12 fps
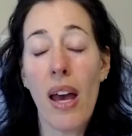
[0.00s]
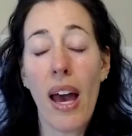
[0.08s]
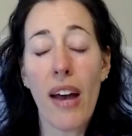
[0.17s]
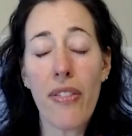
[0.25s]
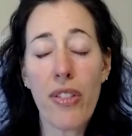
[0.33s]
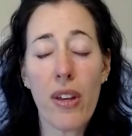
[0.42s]

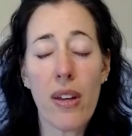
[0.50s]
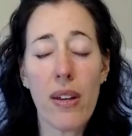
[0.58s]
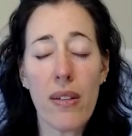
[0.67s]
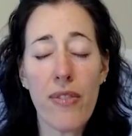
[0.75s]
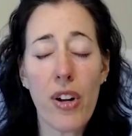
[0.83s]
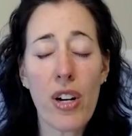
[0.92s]
at
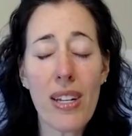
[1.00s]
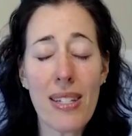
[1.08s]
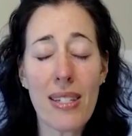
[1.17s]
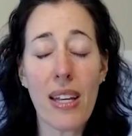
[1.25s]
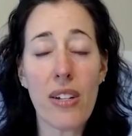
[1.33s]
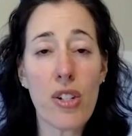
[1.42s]
the very
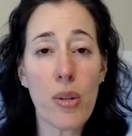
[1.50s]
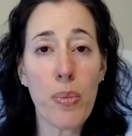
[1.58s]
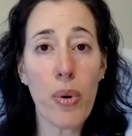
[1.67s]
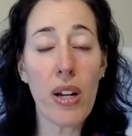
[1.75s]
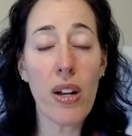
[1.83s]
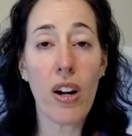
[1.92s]
center
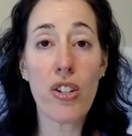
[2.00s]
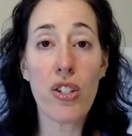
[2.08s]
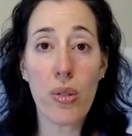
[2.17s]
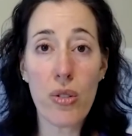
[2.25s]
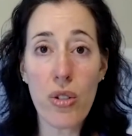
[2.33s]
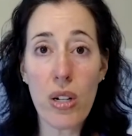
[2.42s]
point our
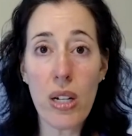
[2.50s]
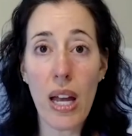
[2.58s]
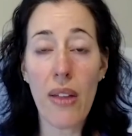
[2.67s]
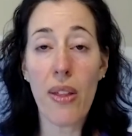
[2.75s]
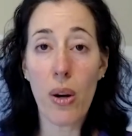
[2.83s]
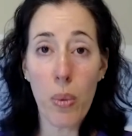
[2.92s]
children
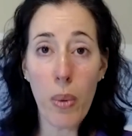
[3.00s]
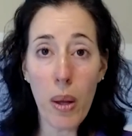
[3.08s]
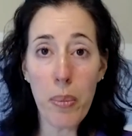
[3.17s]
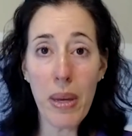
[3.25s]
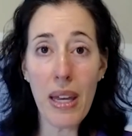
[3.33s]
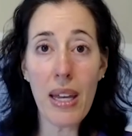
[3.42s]
and their
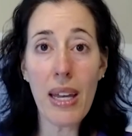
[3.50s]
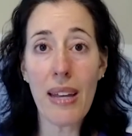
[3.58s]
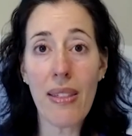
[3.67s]
well-being.